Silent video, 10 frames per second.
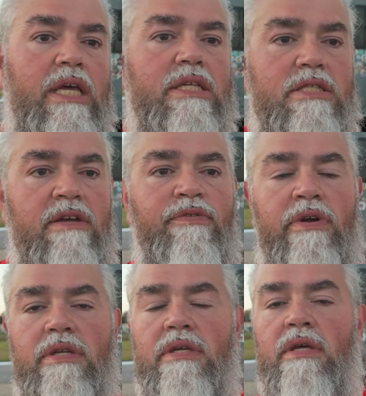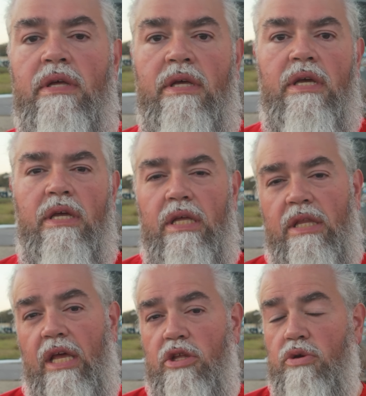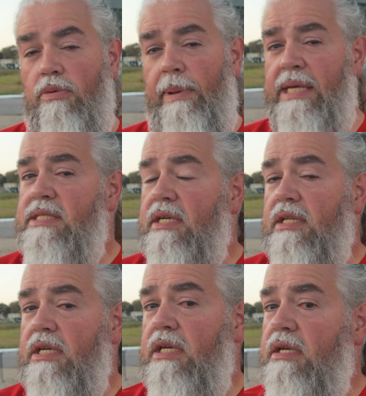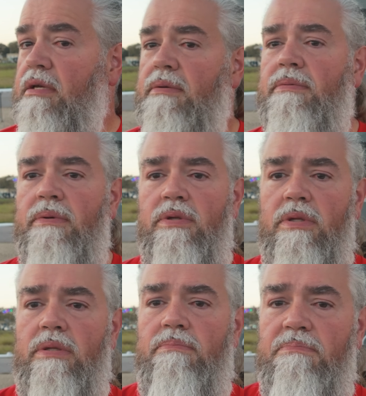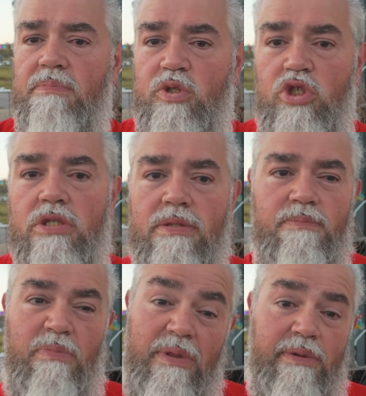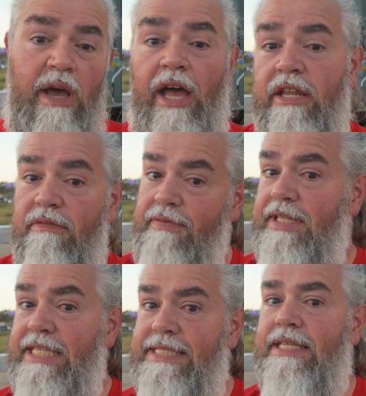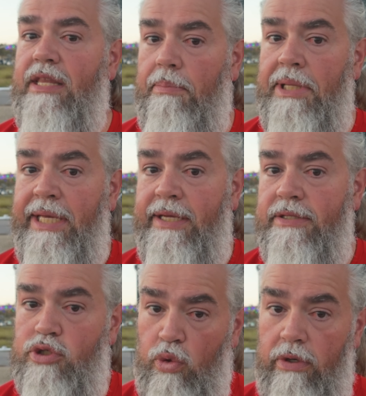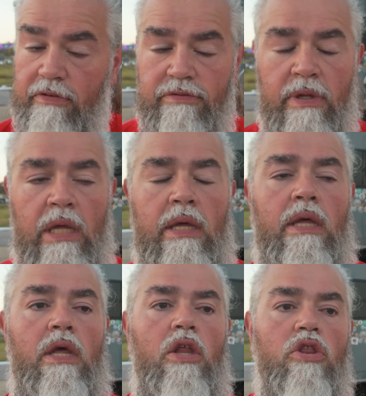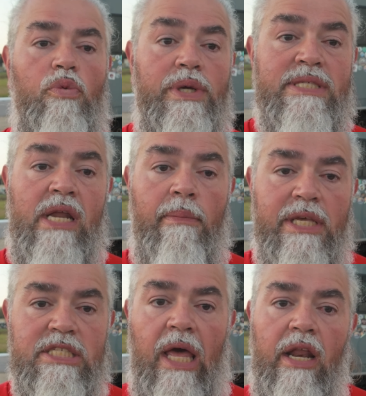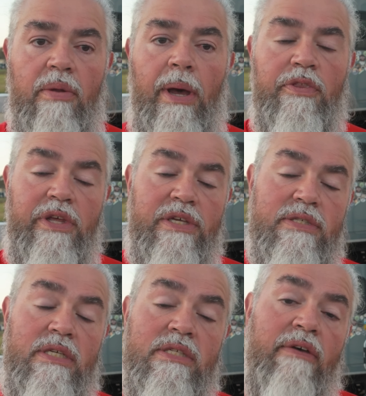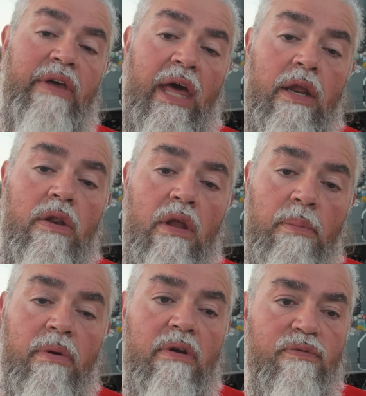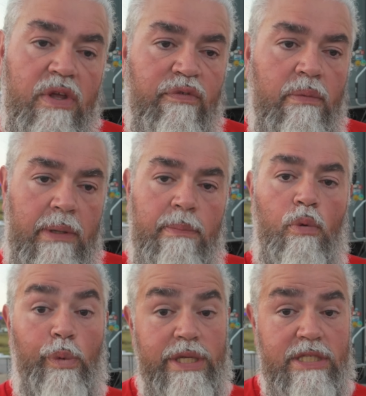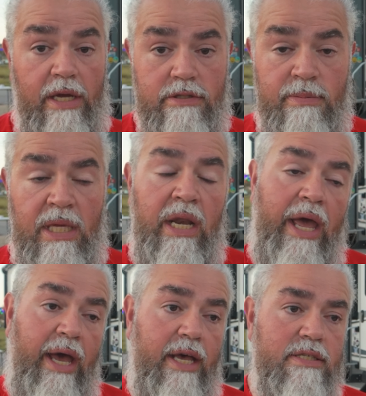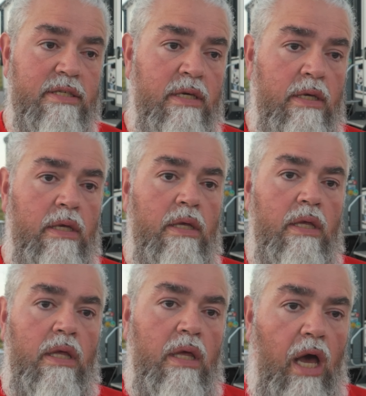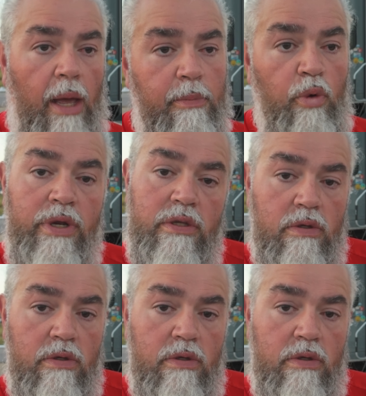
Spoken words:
It's different in that you're basically just kind of leasing the plan, sort of. The reason I'm excited about this is I've had a number of different people reach out to me and ask, I'm going to